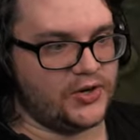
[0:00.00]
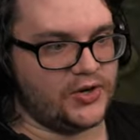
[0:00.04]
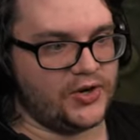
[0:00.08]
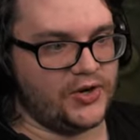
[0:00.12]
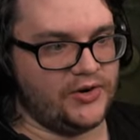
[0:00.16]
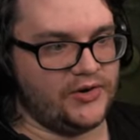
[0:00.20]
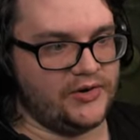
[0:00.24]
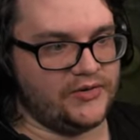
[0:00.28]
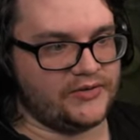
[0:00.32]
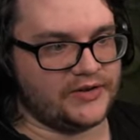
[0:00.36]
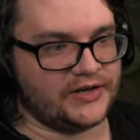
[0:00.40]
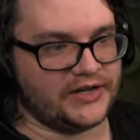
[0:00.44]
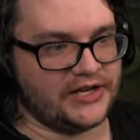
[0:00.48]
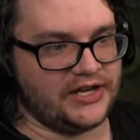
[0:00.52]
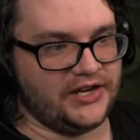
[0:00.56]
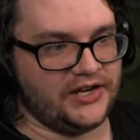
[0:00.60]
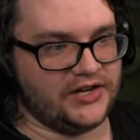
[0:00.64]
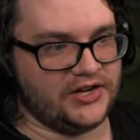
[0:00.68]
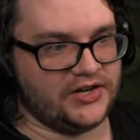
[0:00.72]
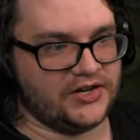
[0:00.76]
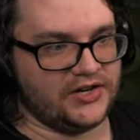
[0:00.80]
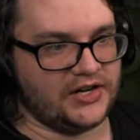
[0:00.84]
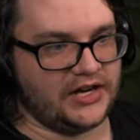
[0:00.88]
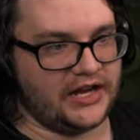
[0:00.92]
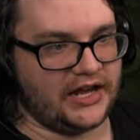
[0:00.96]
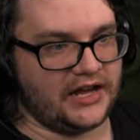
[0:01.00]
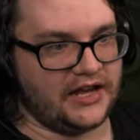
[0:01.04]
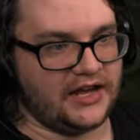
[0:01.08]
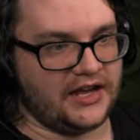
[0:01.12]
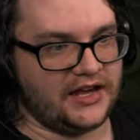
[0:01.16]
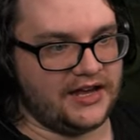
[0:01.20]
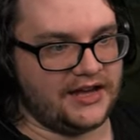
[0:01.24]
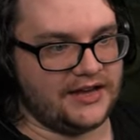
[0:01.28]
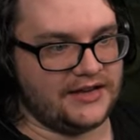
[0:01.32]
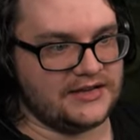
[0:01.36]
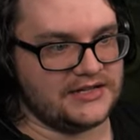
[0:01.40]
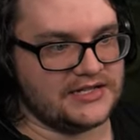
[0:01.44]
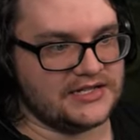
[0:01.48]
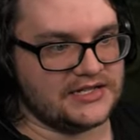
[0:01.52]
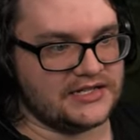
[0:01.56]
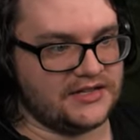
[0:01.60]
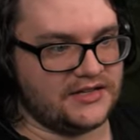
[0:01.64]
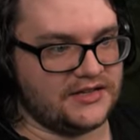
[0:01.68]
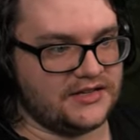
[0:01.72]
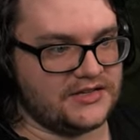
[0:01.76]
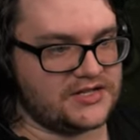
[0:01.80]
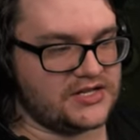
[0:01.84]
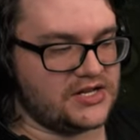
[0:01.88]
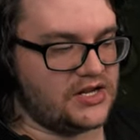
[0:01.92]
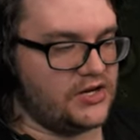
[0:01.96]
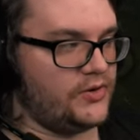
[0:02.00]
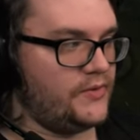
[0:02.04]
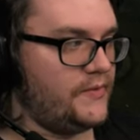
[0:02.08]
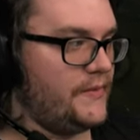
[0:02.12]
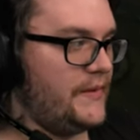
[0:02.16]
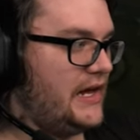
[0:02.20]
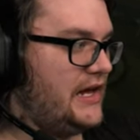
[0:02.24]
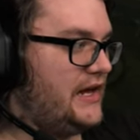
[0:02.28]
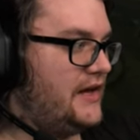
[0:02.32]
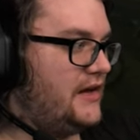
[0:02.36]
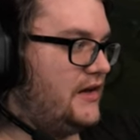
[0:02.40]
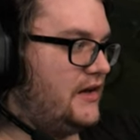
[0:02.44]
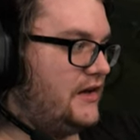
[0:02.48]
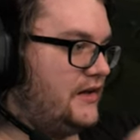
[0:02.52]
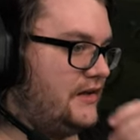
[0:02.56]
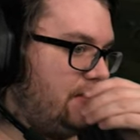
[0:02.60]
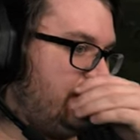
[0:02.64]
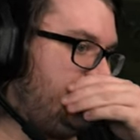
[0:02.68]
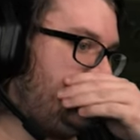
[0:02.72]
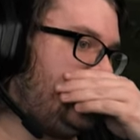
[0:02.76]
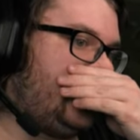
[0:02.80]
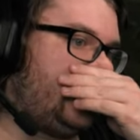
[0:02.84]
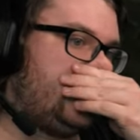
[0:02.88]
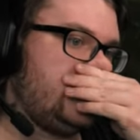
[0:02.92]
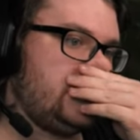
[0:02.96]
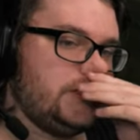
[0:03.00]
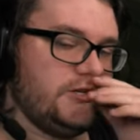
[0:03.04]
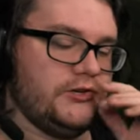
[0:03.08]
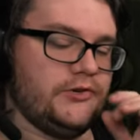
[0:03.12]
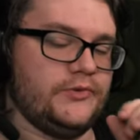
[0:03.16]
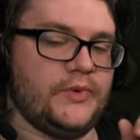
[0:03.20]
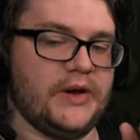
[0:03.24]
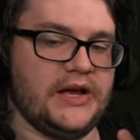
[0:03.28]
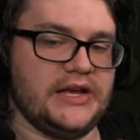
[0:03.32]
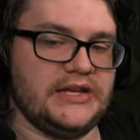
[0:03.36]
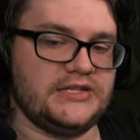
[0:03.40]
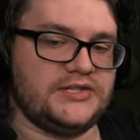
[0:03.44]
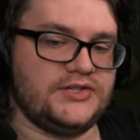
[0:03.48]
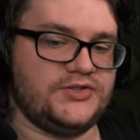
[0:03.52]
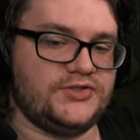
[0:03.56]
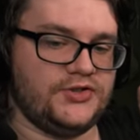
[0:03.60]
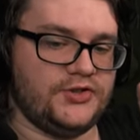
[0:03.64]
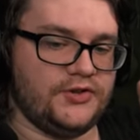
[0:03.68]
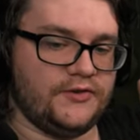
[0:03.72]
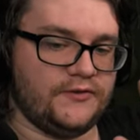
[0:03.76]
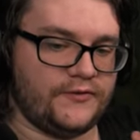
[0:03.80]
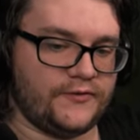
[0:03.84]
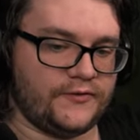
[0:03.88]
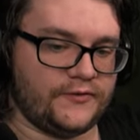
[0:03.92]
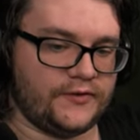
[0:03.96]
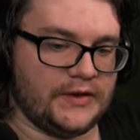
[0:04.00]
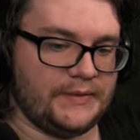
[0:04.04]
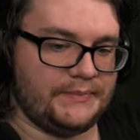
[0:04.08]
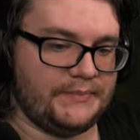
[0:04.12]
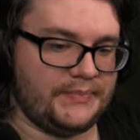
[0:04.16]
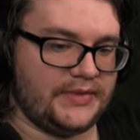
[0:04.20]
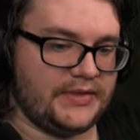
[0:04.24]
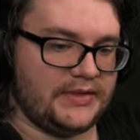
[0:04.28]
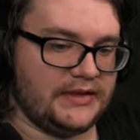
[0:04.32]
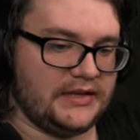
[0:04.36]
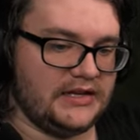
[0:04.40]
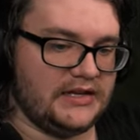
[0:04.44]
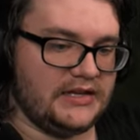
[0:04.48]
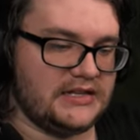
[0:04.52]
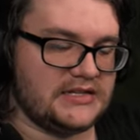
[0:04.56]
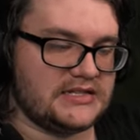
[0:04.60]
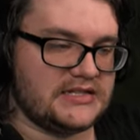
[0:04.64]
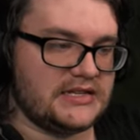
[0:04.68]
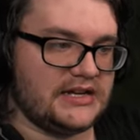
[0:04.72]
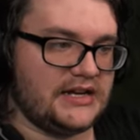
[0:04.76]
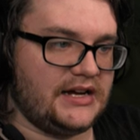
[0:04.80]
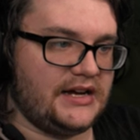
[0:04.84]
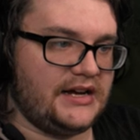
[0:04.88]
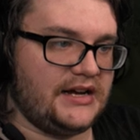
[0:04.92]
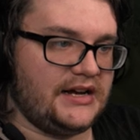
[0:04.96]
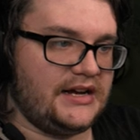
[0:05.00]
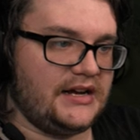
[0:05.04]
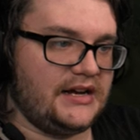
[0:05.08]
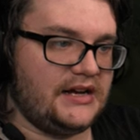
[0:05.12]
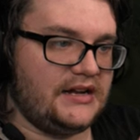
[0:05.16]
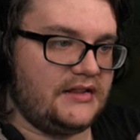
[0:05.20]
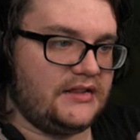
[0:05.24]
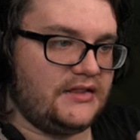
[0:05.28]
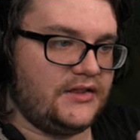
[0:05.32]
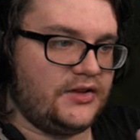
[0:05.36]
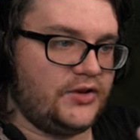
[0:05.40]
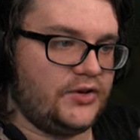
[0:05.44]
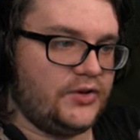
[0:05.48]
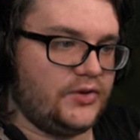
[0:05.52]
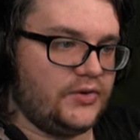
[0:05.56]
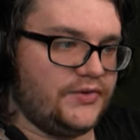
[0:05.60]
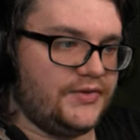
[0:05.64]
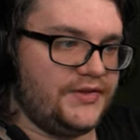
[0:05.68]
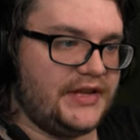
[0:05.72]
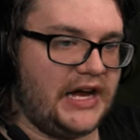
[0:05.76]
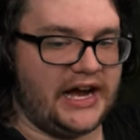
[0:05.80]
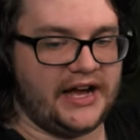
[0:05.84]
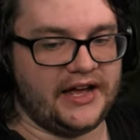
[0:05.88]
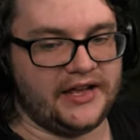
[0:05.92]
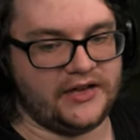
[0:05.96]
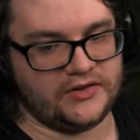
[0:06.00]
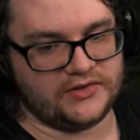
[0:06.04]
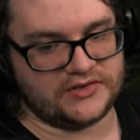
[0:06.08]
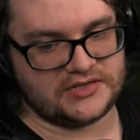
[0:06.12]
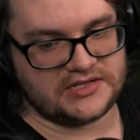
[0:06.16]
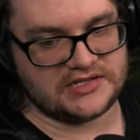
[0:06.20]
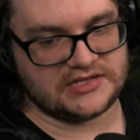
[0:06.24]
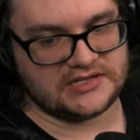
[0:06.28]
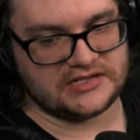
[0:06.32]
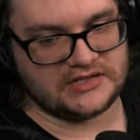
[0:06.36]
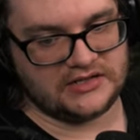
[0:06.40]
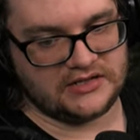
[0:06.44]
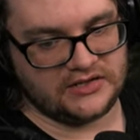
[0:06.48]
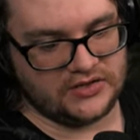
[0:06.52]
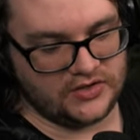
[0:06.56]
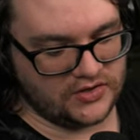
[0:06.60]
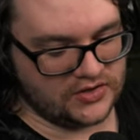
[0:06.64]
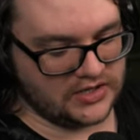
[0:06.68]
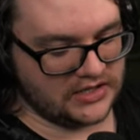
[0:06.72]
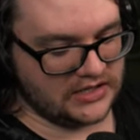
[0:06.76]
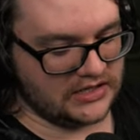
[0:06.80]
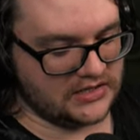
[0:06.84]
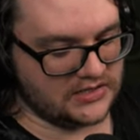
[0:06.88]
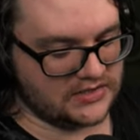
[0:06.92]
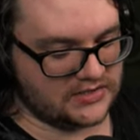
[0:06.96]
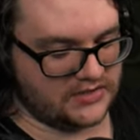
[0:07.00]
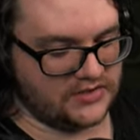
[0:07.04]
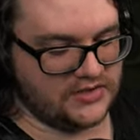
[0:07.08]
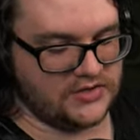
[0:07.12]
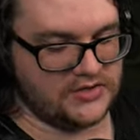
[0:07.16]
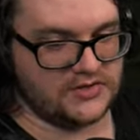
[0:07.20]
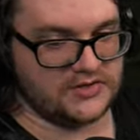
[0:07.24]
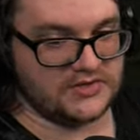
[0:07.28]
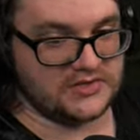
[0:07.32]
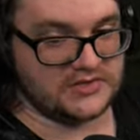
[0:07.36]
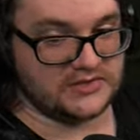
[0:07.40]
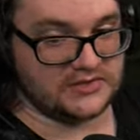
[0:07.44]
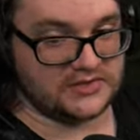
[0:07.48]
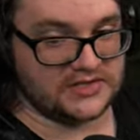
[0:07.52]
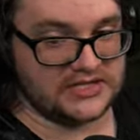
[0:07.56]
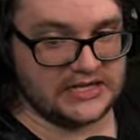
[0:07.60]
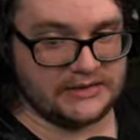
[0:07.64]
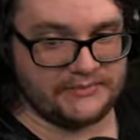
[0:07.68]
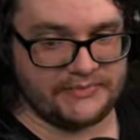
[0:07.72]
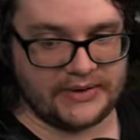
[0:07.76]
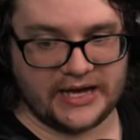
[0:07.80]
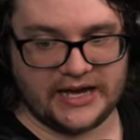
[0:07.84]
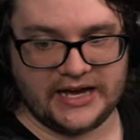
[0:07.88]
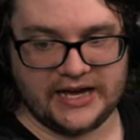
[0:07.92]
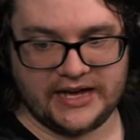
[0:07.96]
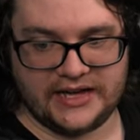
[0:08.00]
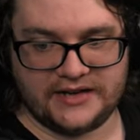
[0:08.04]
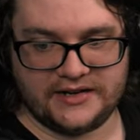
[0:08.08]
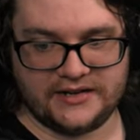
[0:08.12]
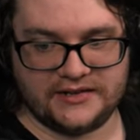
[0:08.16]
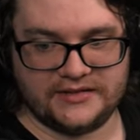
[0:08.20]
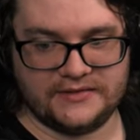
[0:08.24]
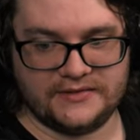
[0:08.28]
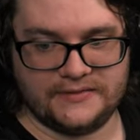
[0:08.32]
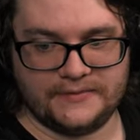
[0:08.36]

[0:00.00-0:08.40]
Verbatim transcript: go over here and so there are two ways to flip these uh, little dials. You can either use your D-pad,